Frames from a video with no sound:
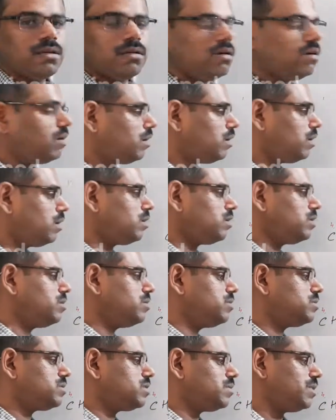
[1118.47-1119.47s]
or
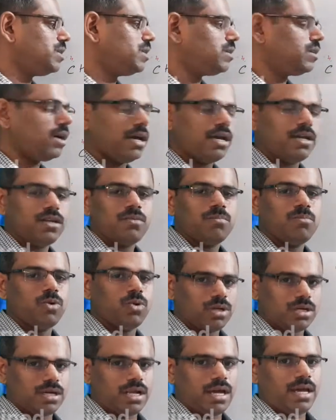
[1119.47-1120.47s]
you simply write
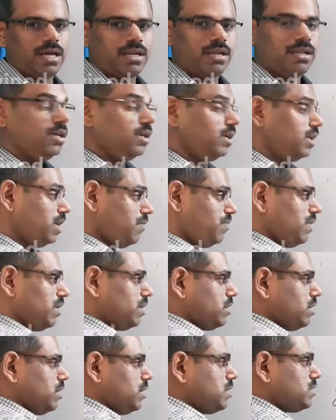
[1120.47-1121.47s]
butane if
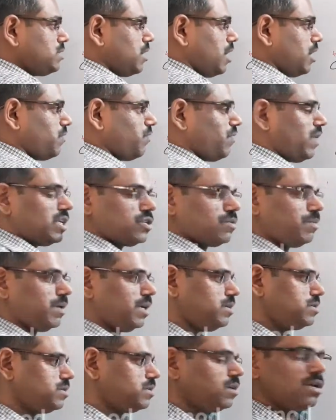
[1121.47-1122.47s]
it is at first
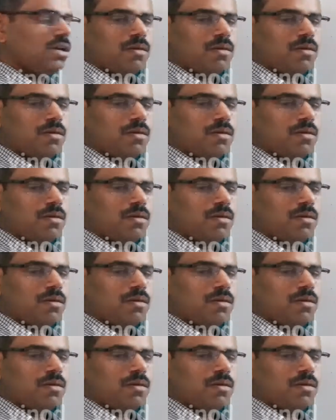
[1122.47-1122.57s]
place.